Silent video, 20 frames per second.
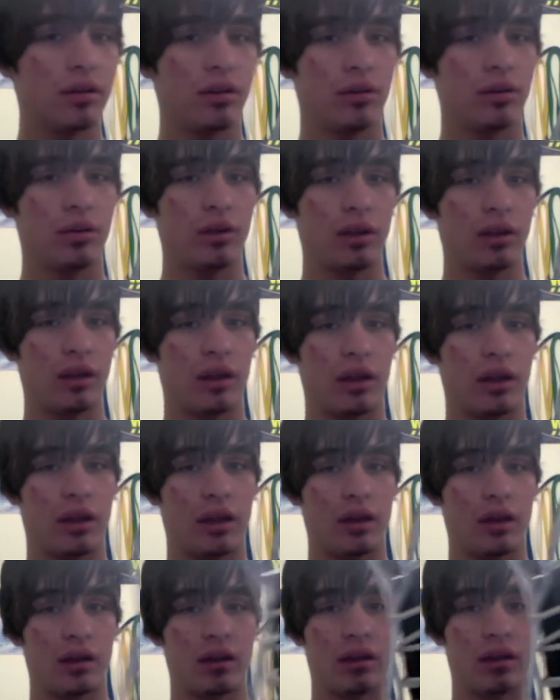You really
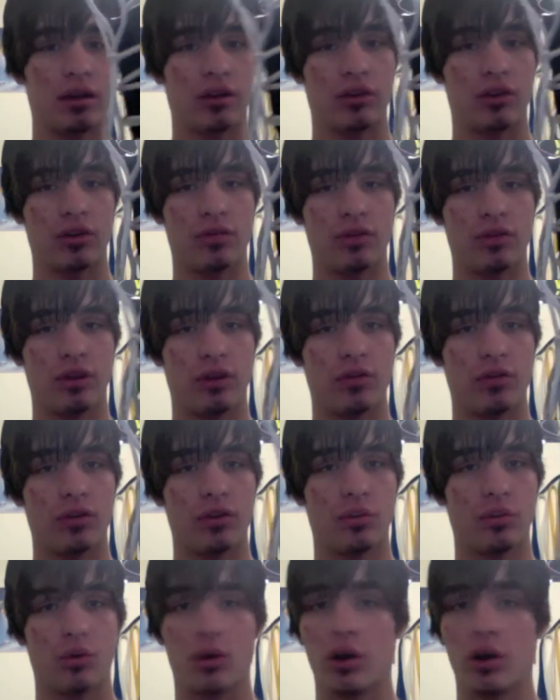get a good feel for
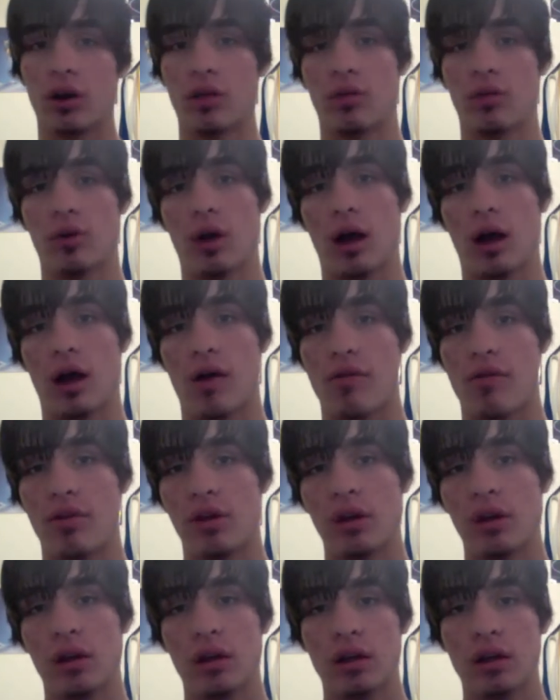your board if you have
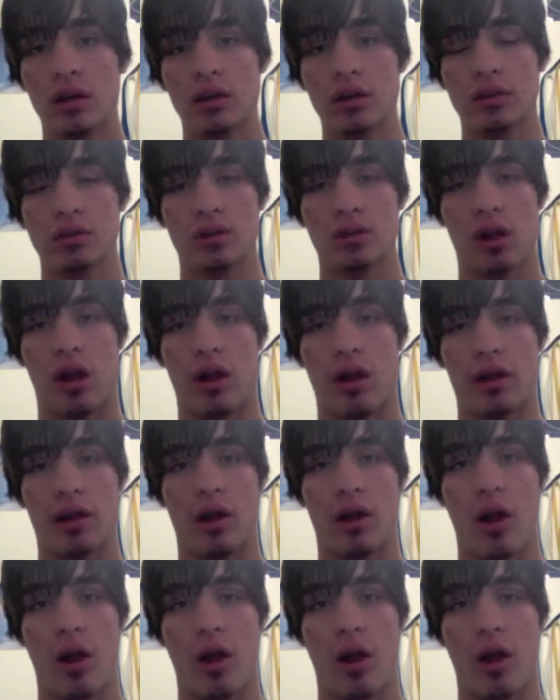like